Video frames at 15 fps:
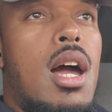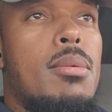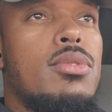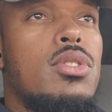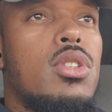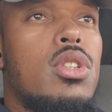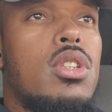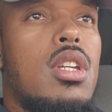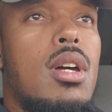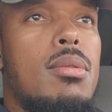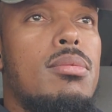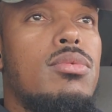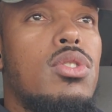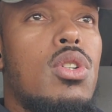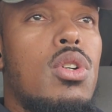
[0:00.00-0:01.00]
I'm just,
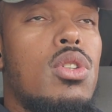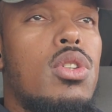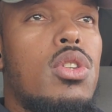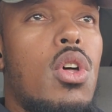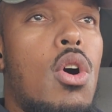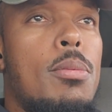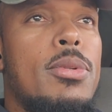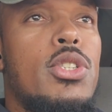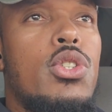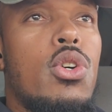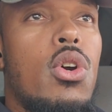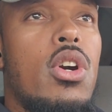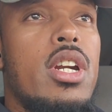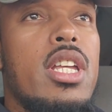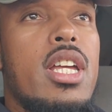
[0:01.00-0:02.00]
I'm just gonna throw
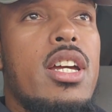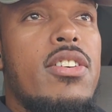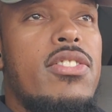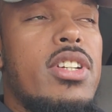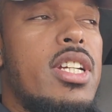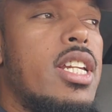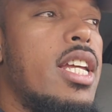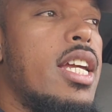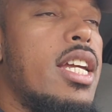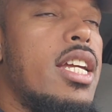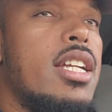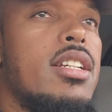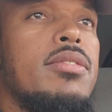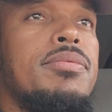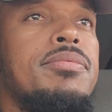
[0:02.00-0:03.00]
majority of it
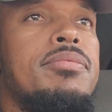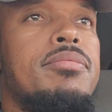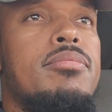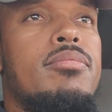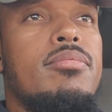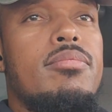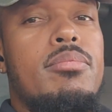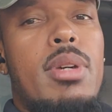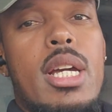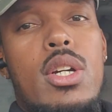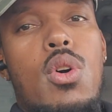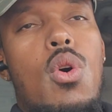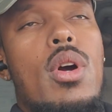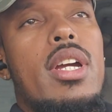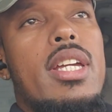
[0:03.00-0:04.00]
in
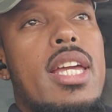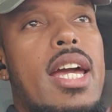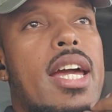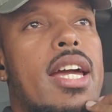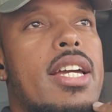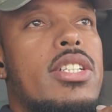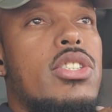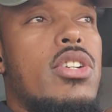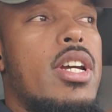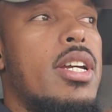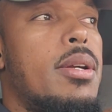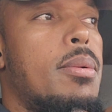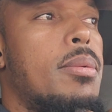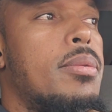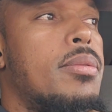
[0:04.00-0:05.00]
Bitcoin Cash,
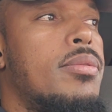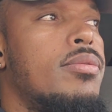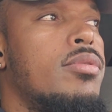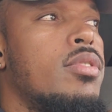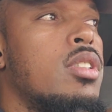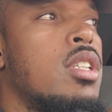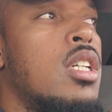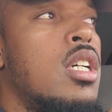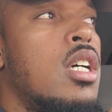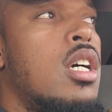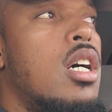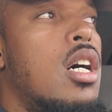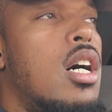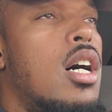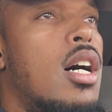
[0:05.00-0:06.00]
right?
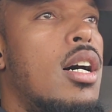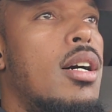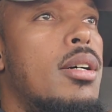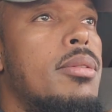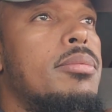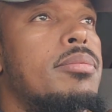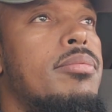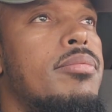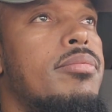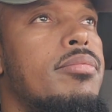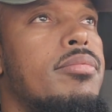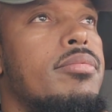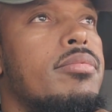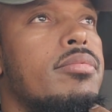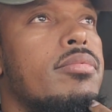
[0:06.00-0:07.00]
Um,
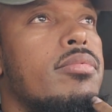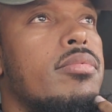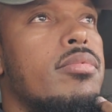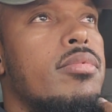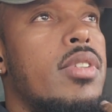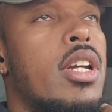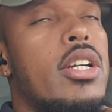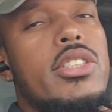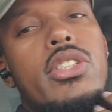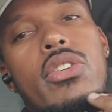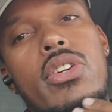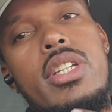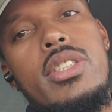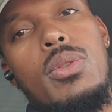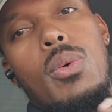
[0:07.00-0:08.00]
here's
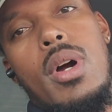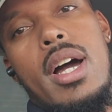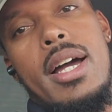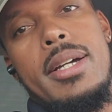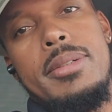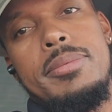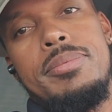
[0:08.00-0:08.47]
the reason why.